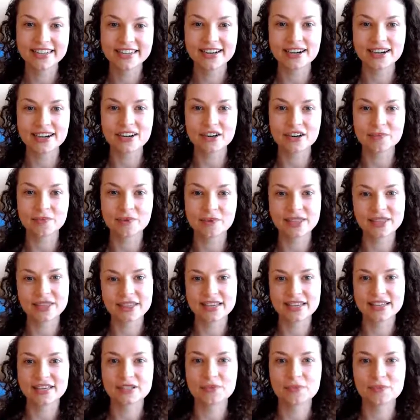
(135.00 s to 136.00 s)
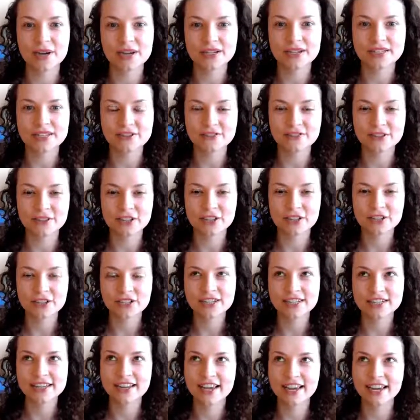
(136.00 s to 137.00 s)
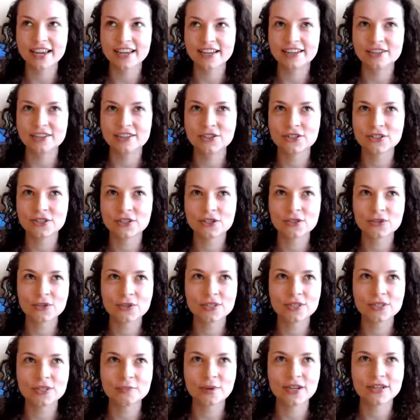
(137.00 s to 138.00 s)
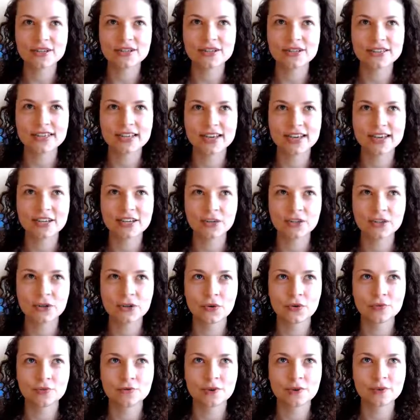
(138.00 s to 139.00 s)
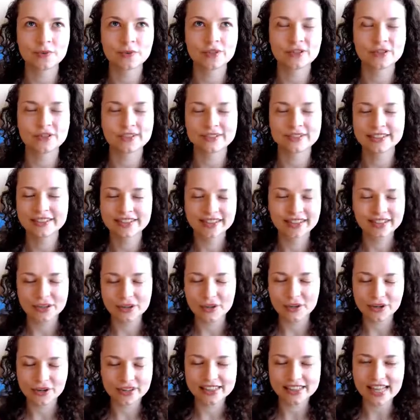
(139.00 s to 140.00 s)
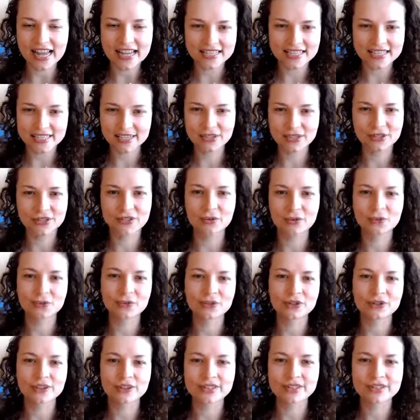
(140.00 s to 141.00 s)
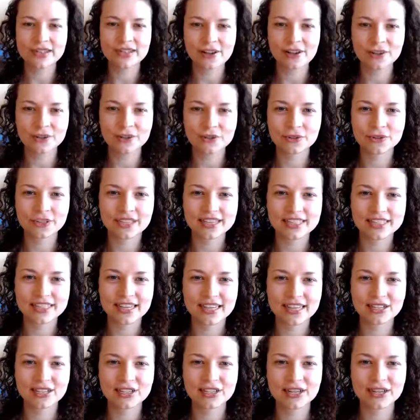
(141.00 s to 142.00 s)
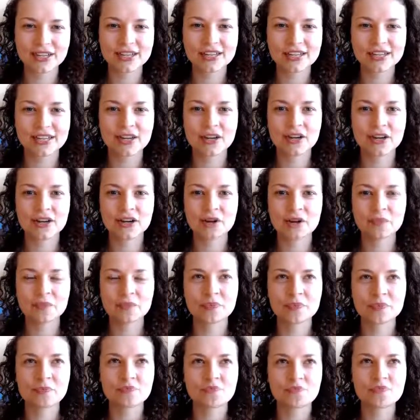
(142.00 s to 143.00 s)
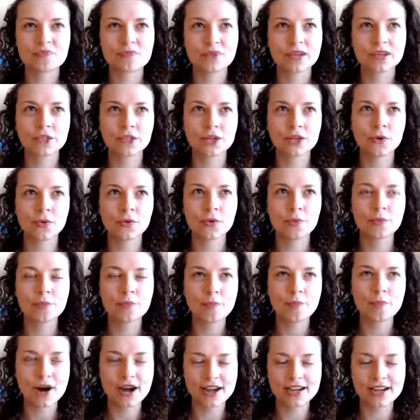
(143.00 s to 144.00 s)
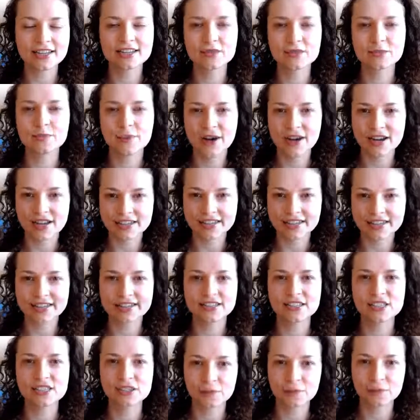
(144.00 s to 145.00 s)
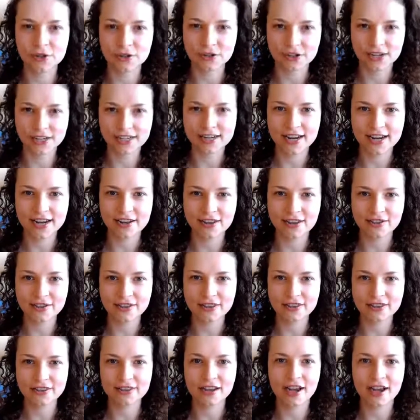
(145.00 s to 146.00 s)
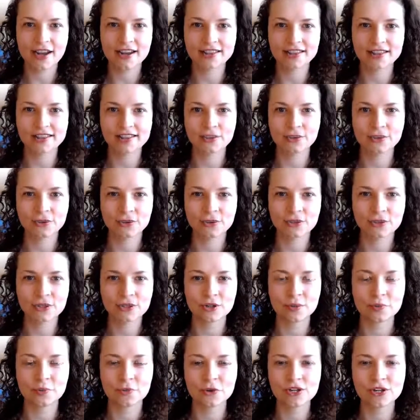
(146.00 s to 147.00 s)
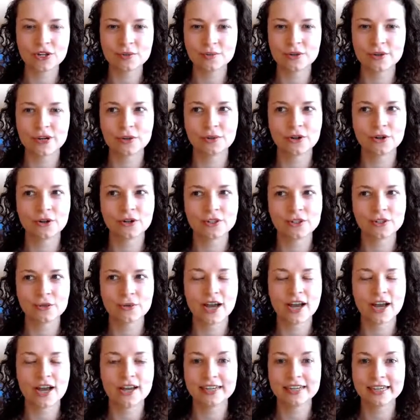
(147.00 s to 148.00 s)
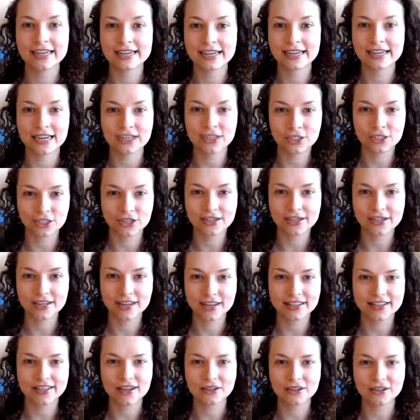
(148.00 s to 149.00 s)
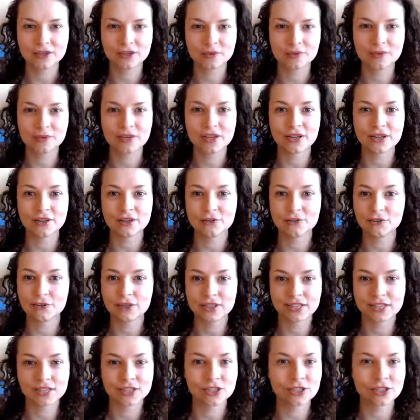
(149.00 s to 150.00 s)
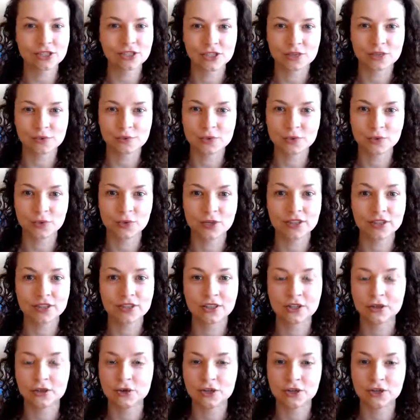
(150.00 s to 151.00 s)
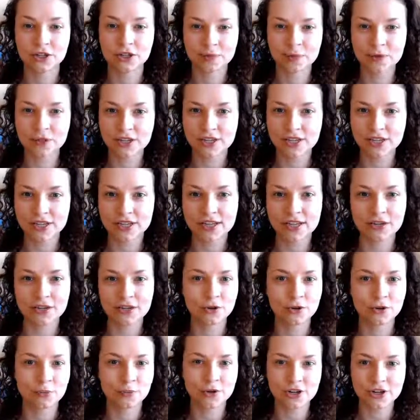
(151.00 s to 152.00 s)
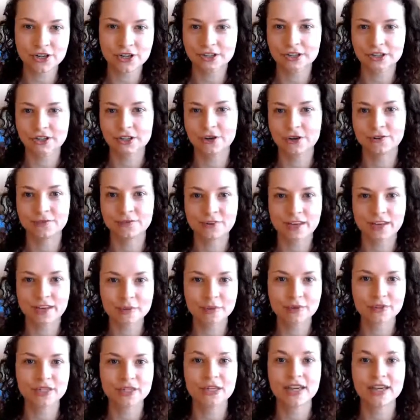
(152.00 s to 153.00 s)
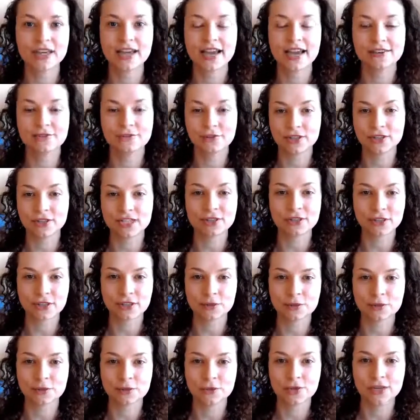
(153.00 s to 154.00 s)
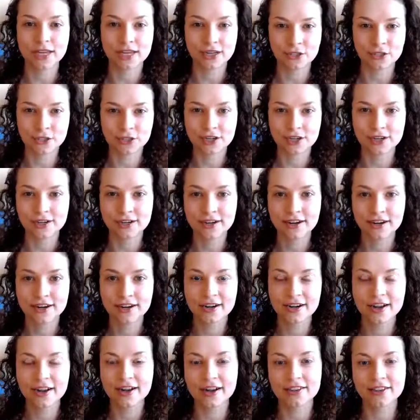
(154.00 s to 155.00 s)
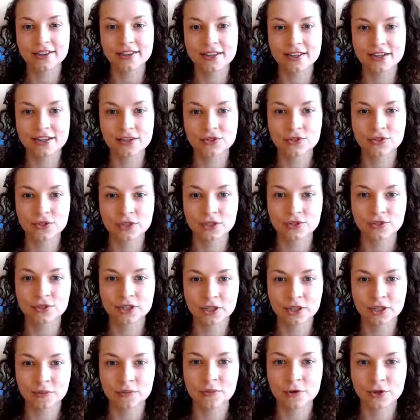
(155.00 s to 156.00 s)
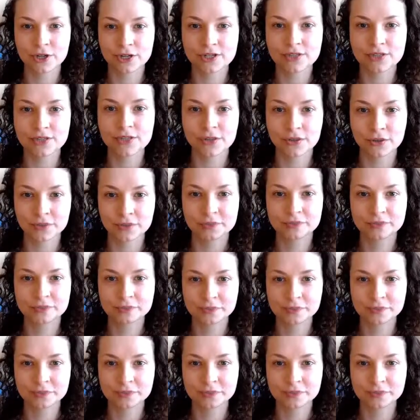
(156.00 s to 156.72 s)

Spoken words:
I think is my definition. And just to expand on that, from the classic World Health Organization, mind, body, spirit health. I think those are important, but I would also add connection, and that could be relationships with your community, your partner, your family, and relationship to nature, I think is really, really important too.